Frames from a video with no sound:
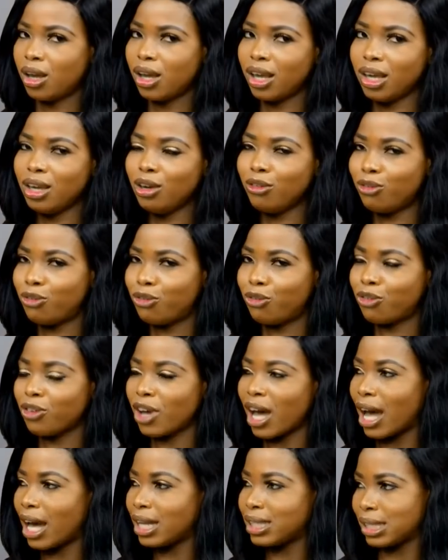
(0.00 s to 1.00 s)
If,
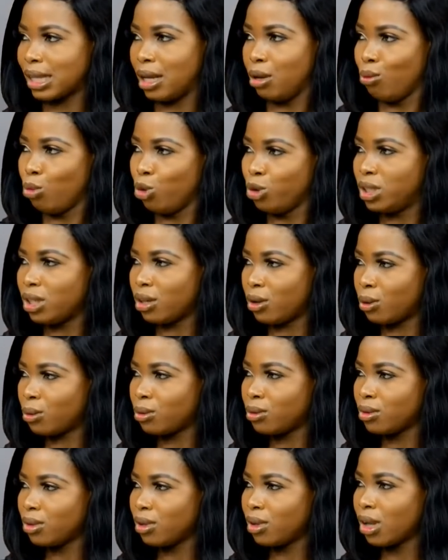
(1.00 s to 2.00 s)
as a model,
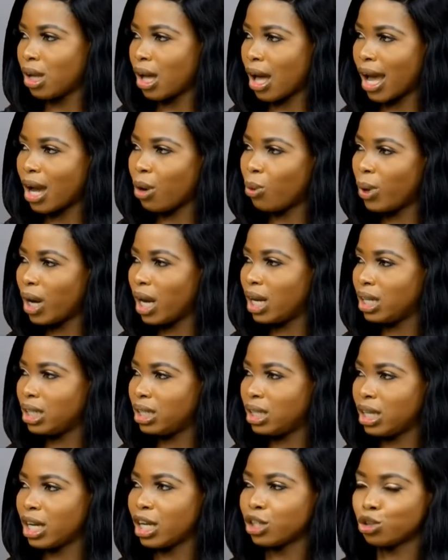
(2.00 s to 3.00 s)
I wear
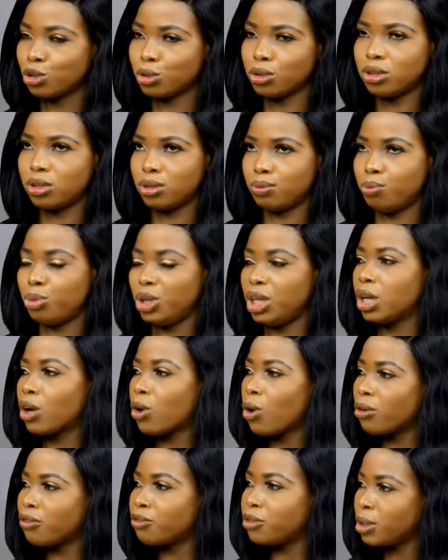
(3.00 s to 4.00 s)
anything, I should be
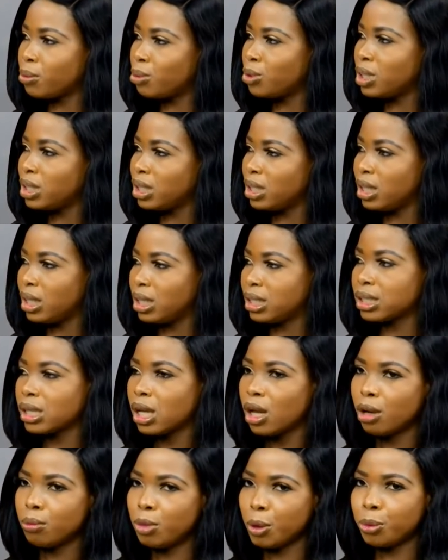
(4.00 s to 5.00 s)
comfortable in it.
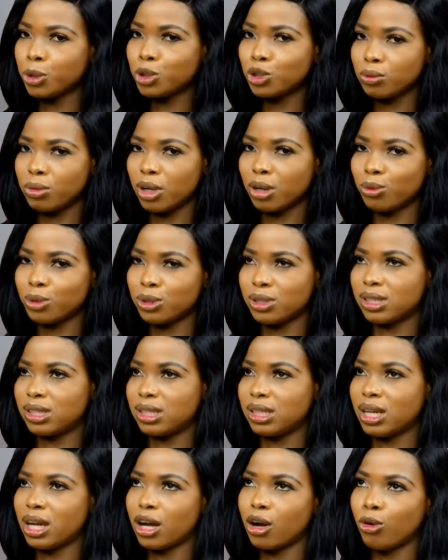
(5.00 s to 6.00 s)
People should be able to
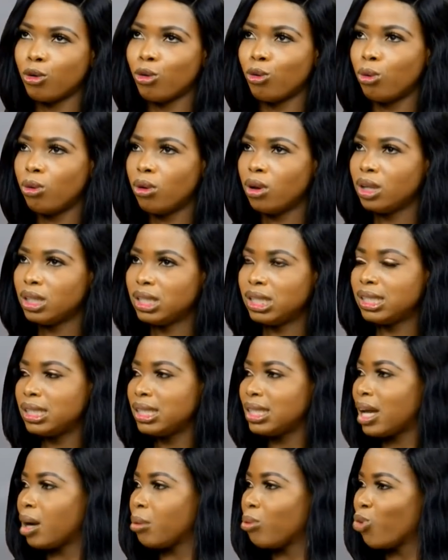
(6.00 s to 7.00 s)
see that, oh, this
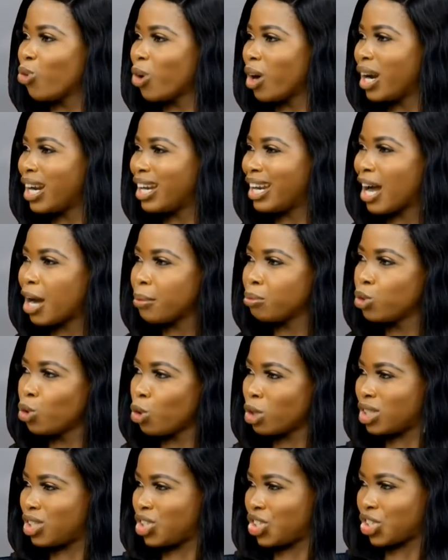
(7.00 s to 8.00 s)
thing I'm wearing, I'm
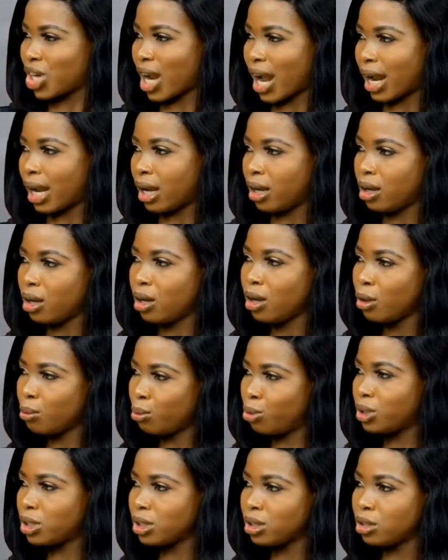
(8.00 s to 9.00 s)
not shy
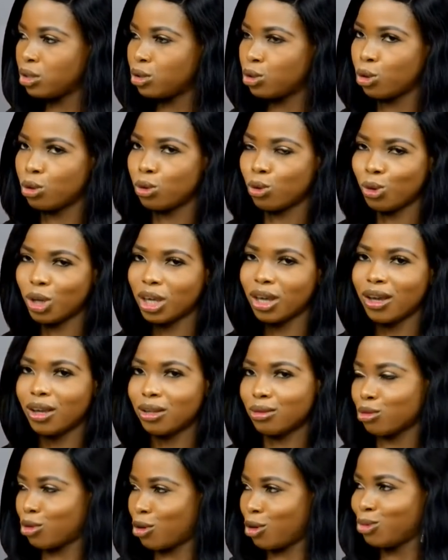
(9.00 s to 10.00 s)
putting it on. Okay,
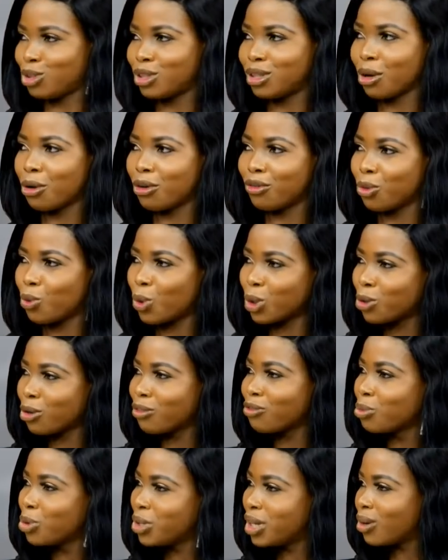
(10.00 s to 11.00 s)
come to think of it, what of
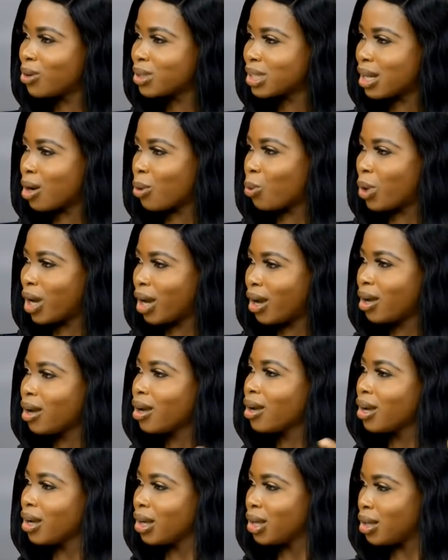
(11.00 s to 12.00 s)
models that wear,
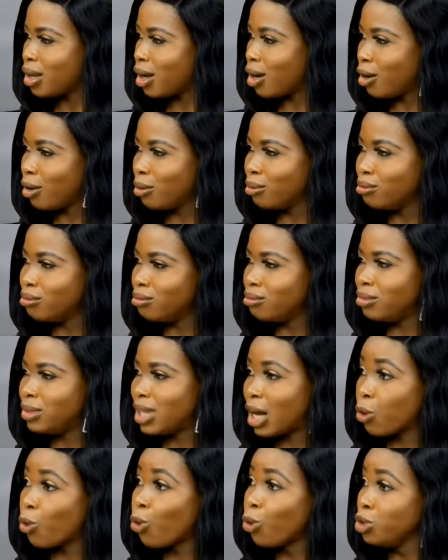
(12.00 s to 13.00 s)
um,
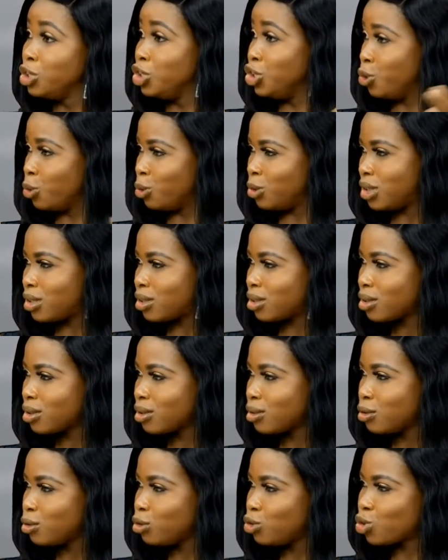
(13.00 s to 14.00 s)
that go nude?
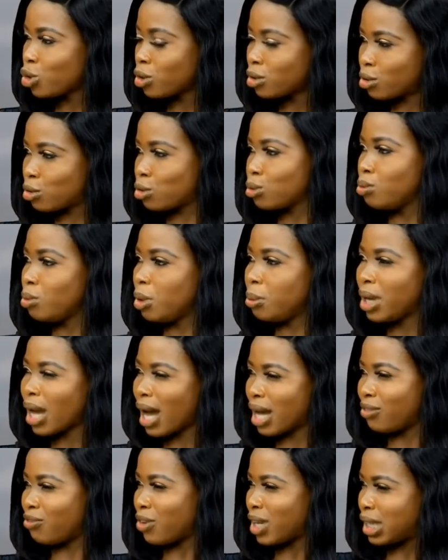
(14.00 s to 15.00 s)
just to maybe
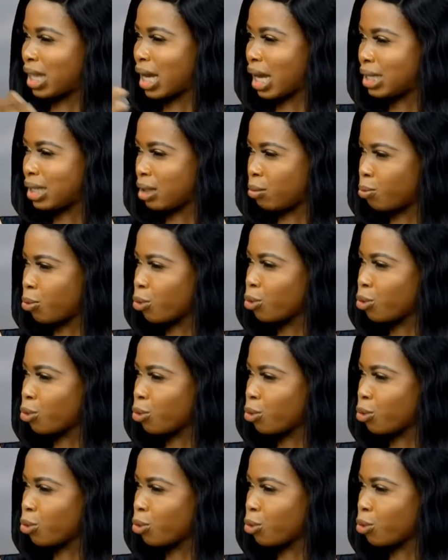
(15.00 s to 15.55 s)
advertise a and